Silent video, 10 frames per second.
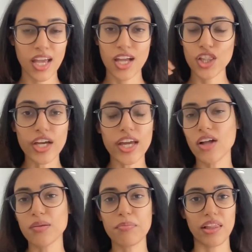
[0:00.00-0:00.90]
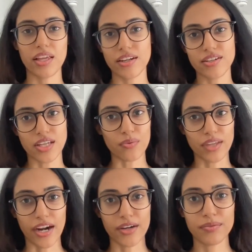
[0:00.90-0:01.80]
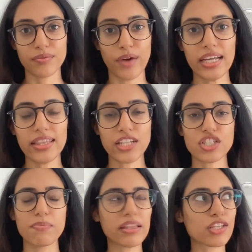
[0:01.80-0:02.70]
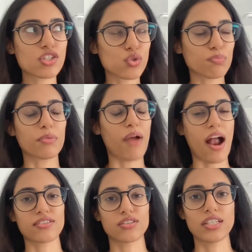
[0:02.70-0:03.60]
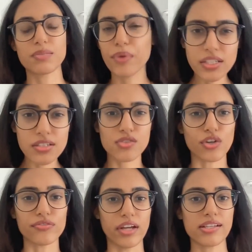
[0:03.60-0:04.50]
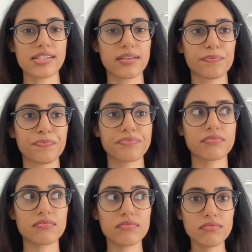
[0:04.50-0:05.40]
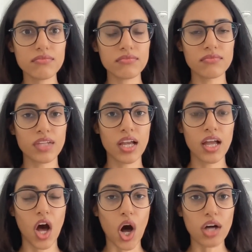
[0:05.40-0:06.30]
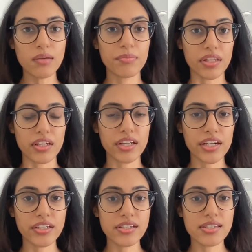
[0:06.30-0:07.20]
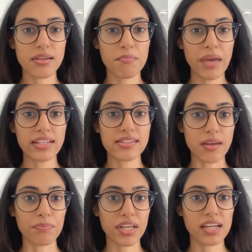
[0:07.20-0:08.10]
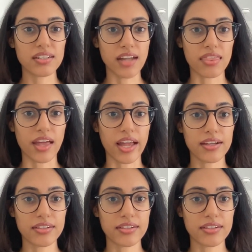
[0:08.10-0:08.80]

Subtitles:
Look at all the billionaires out there, right? Let's just make this super practical. Let's bring it to the surface. All the billionaires made something out of nothing.